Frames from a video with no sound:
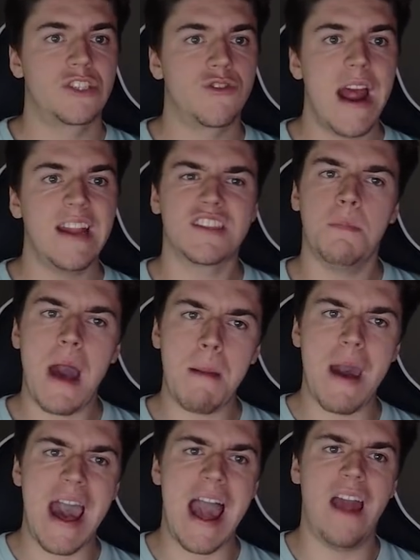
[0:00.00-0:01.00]
Trent, my
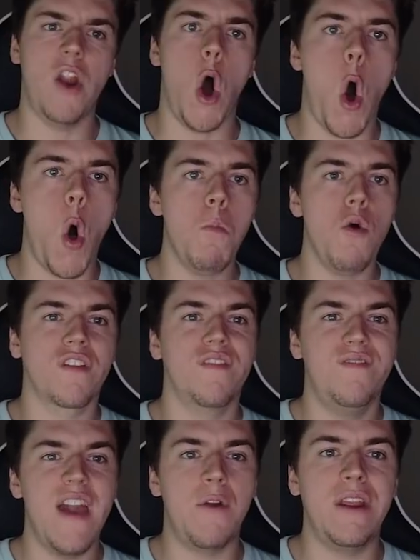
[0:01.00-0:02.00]
man, almost
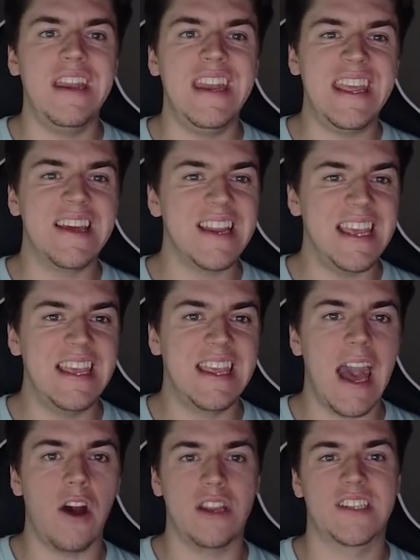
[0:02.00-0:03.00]
very nearly
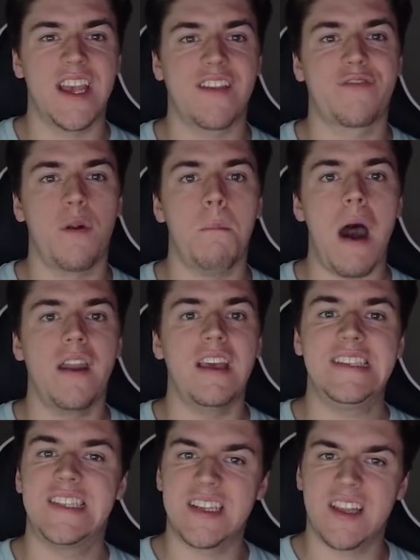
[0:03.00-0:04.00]
get an assist from
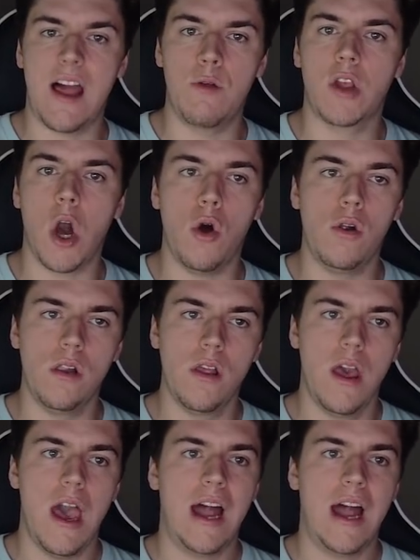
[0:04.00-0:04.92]
Mane's disallowed goal.